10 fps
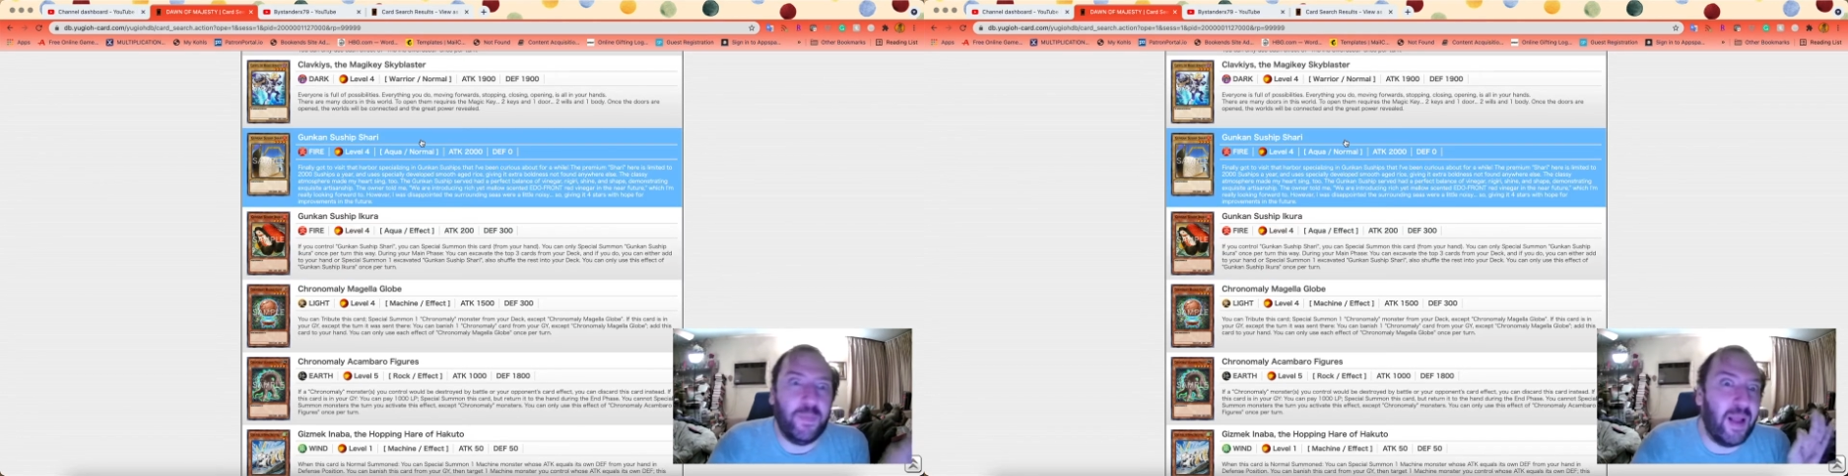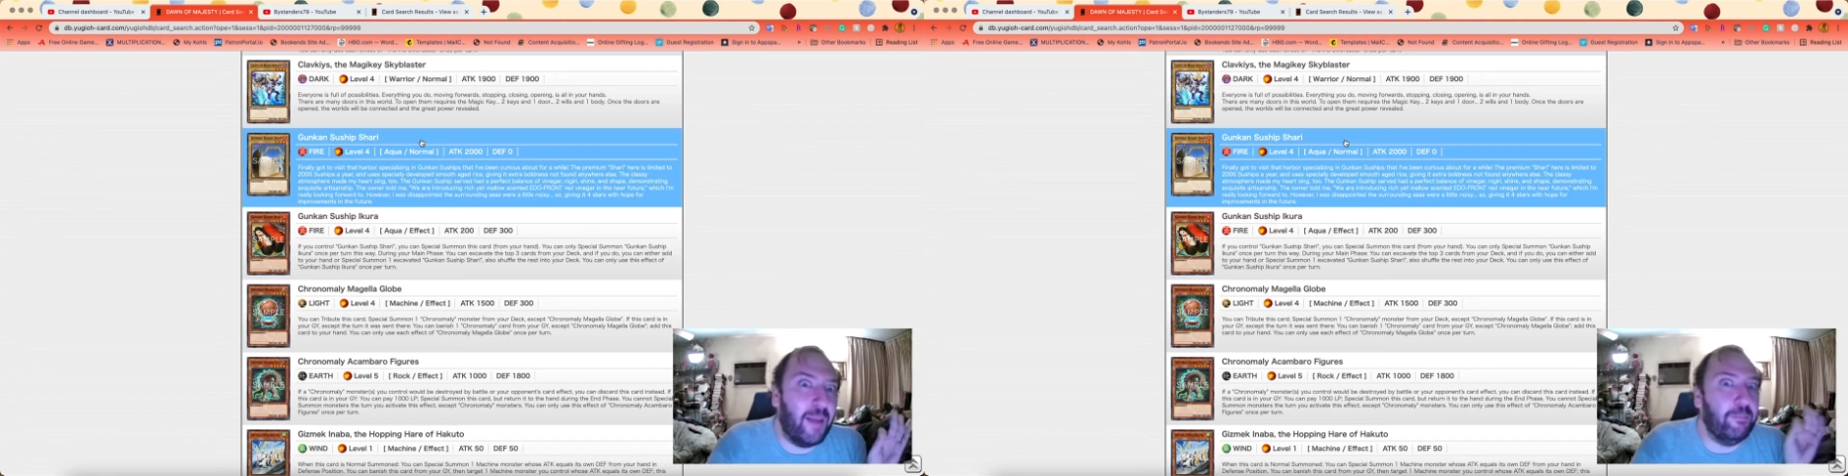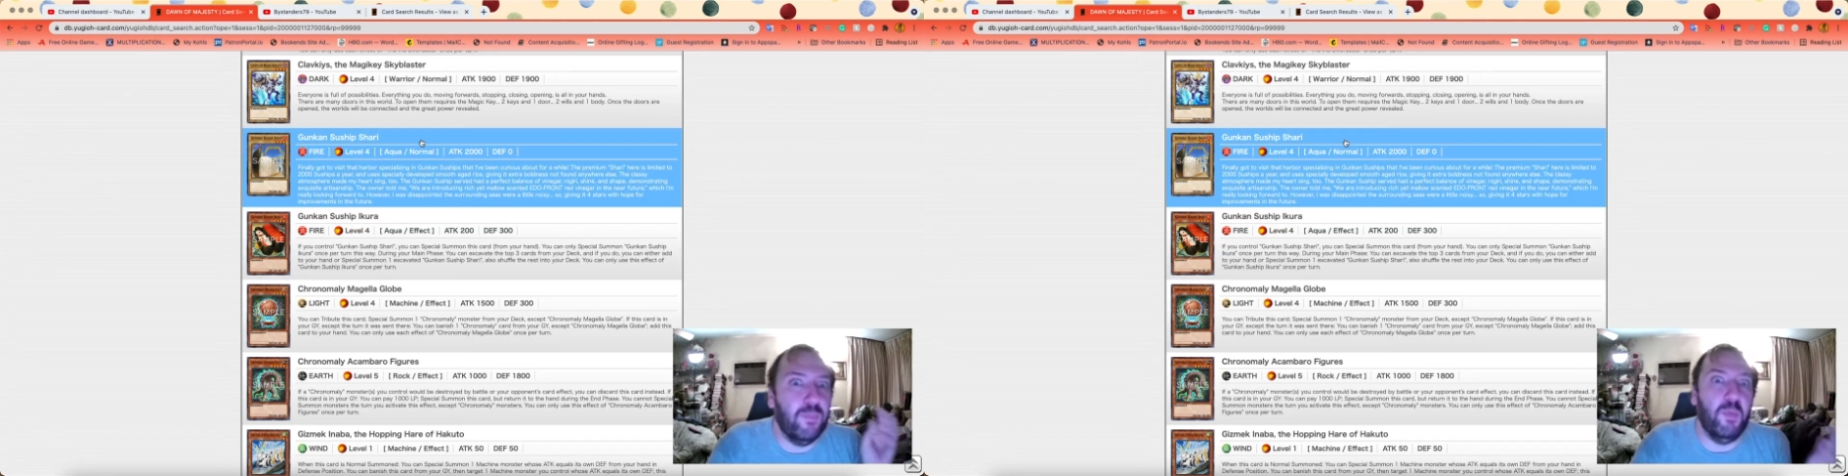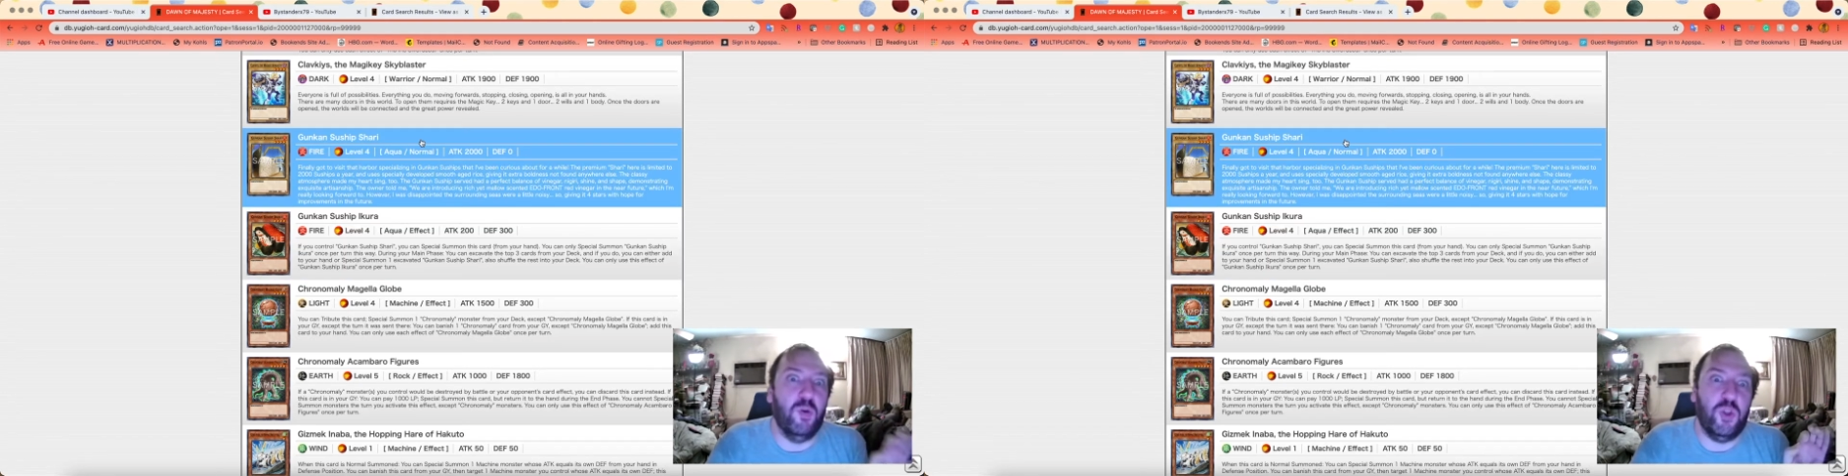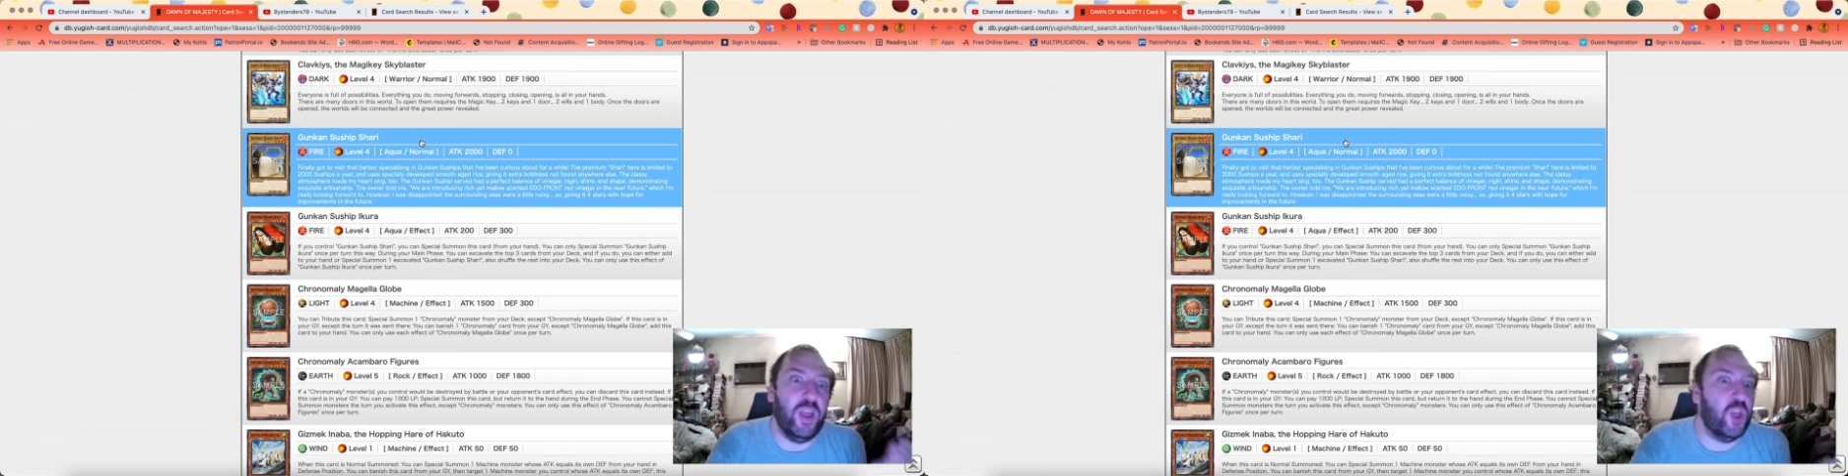that I'm the
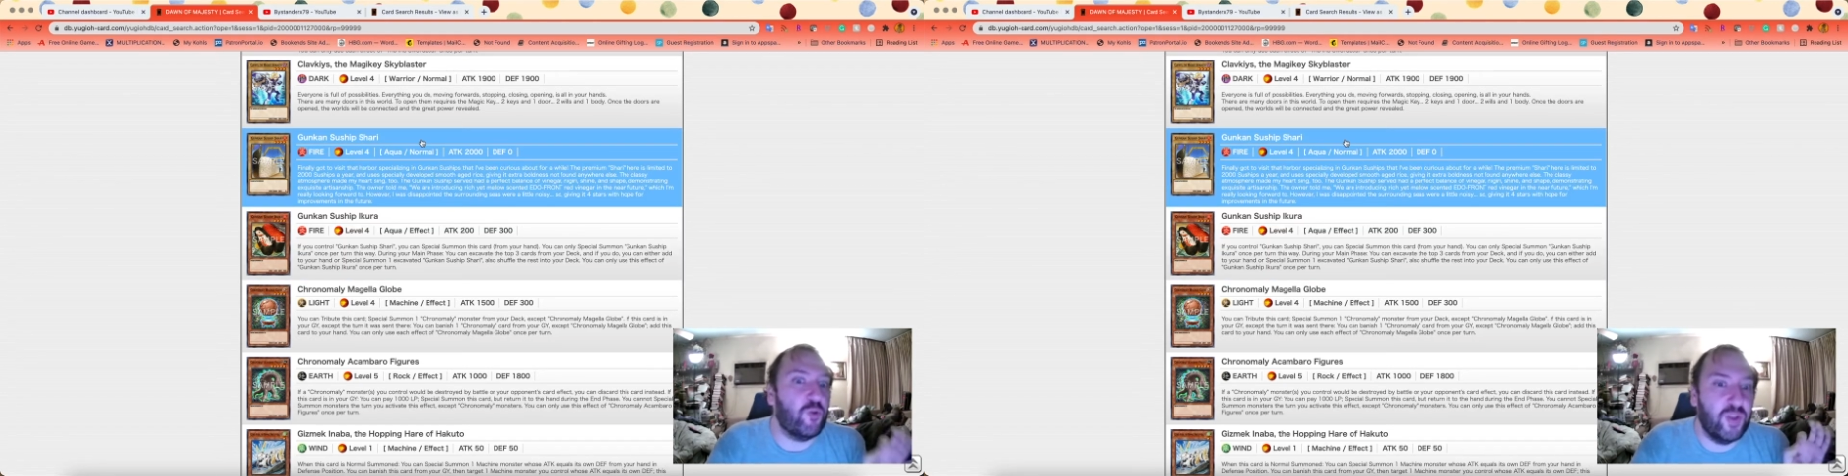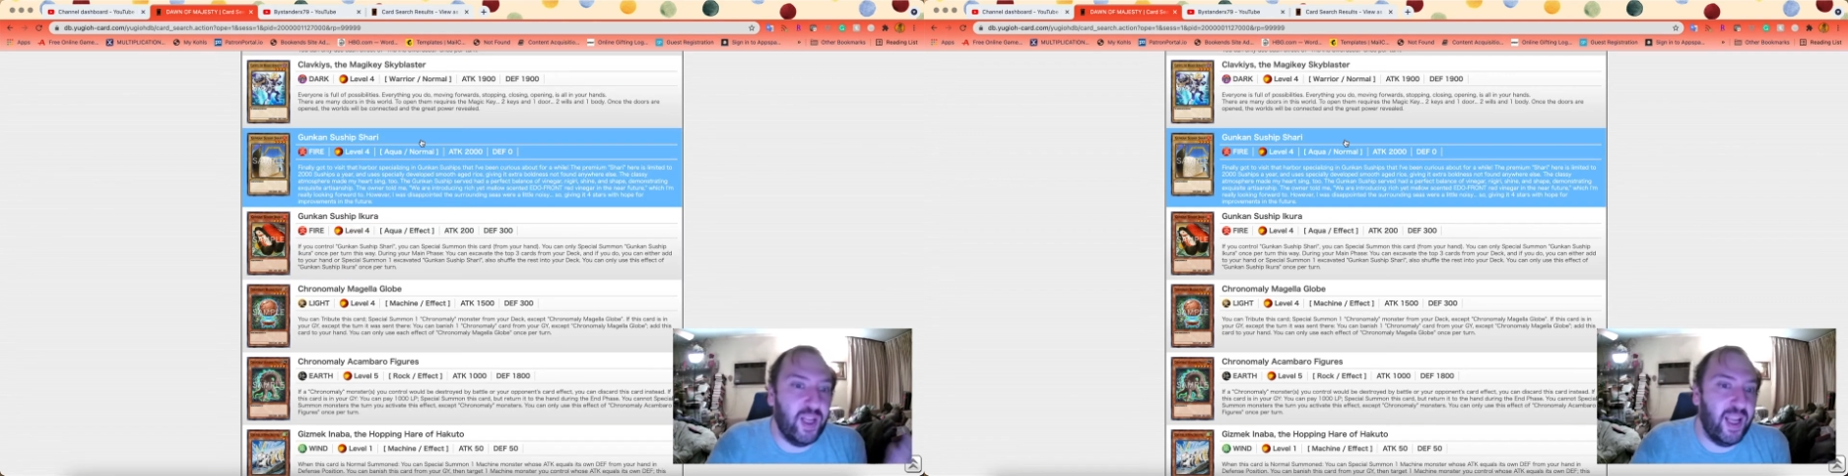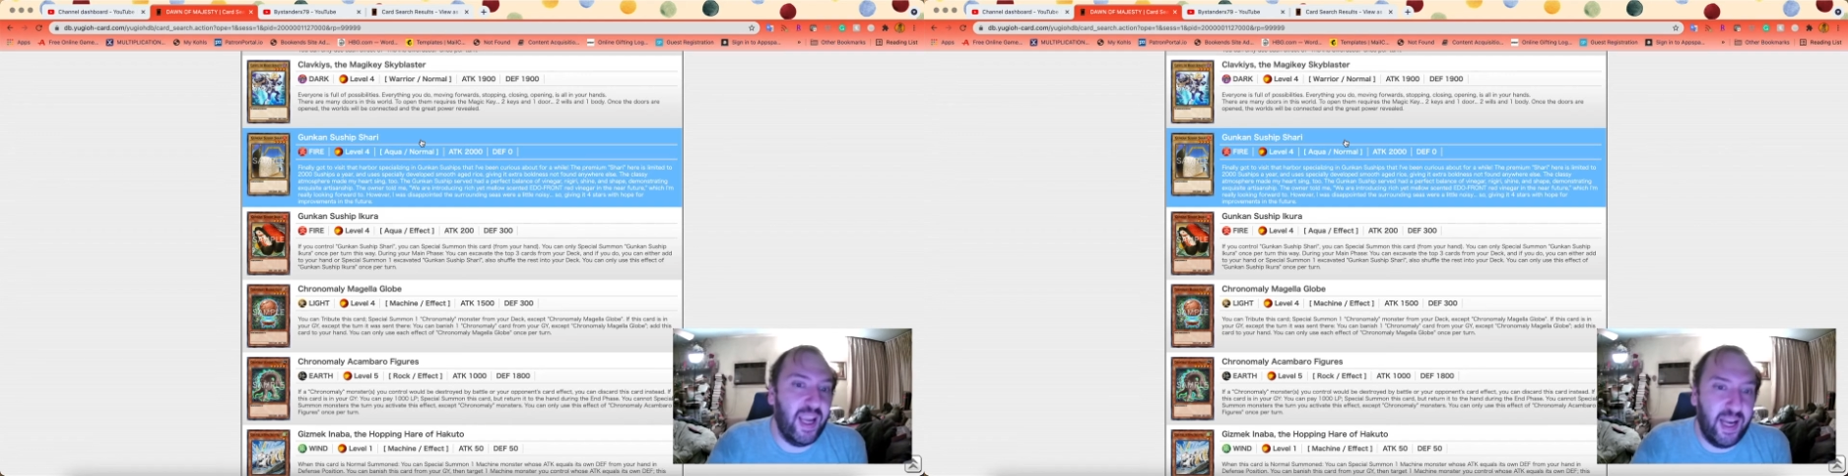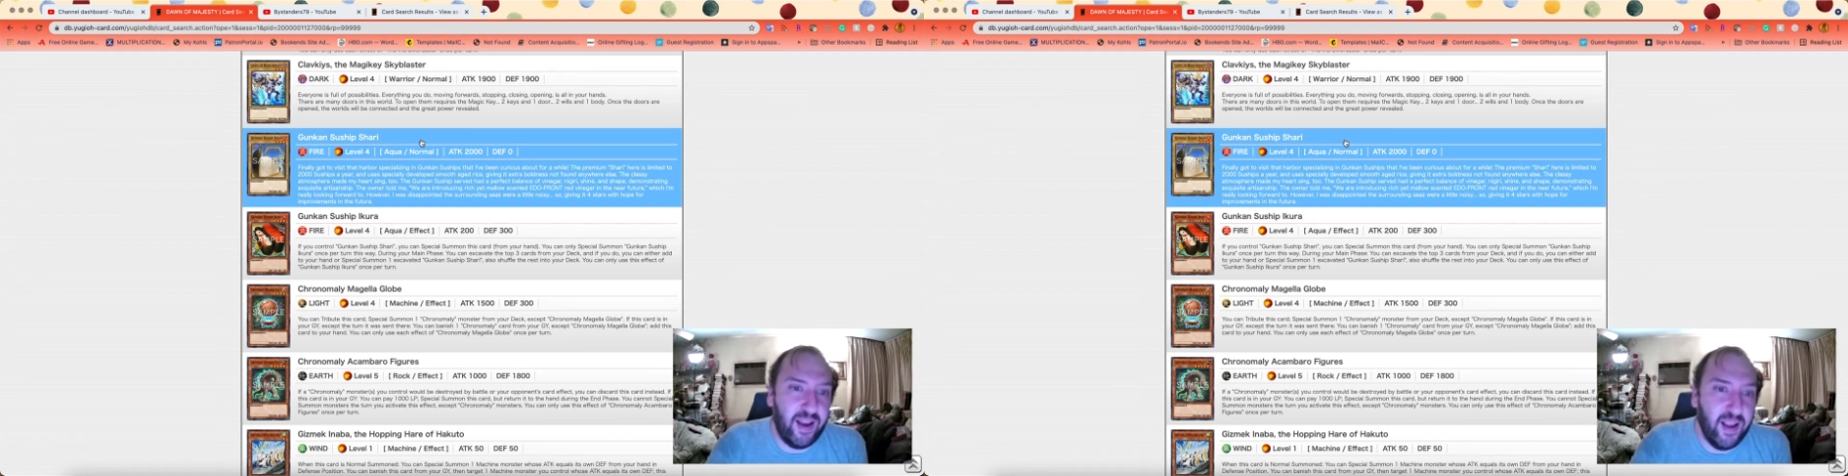most interested in.